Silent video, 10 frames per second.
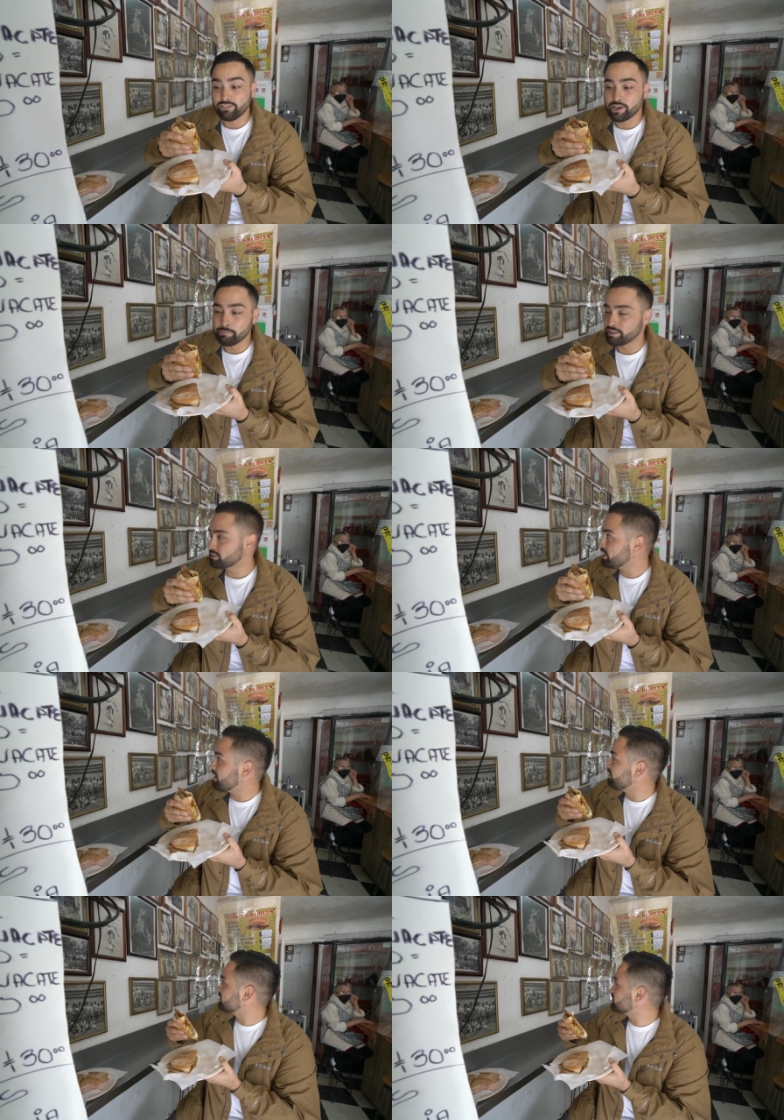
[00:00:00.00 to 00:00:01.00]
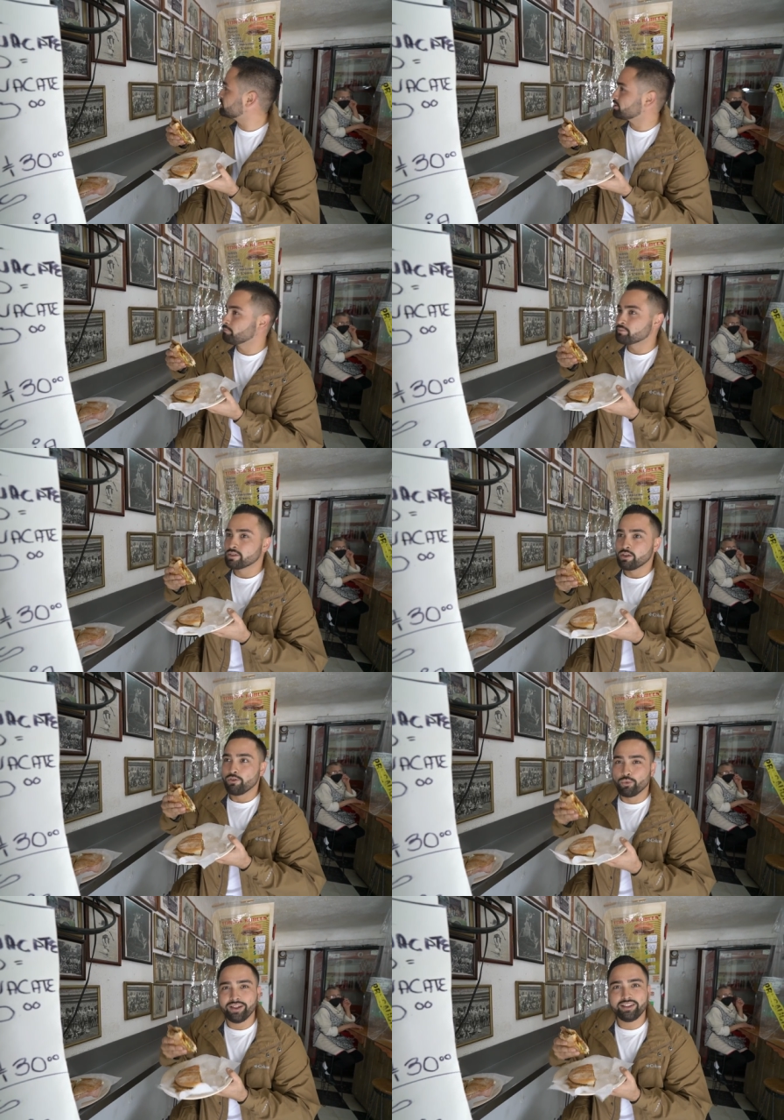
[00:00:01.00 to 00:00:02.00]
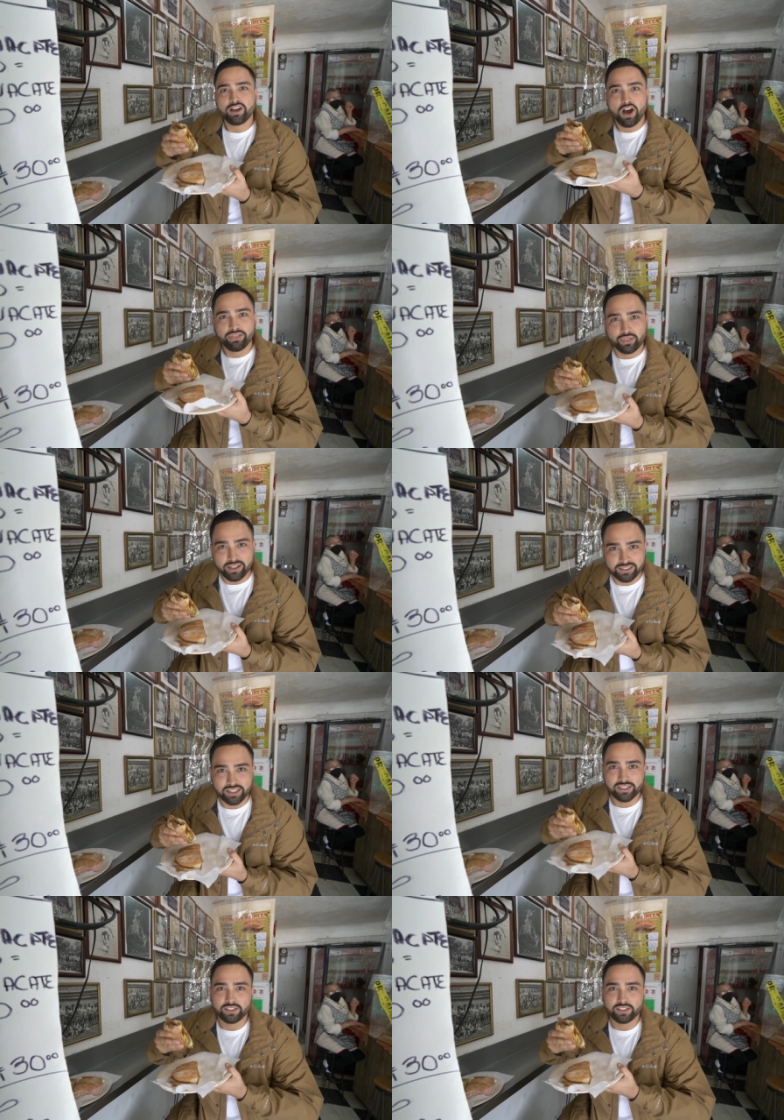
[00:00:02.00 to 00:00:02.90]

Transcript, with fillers: very busy, and it's just really authentic.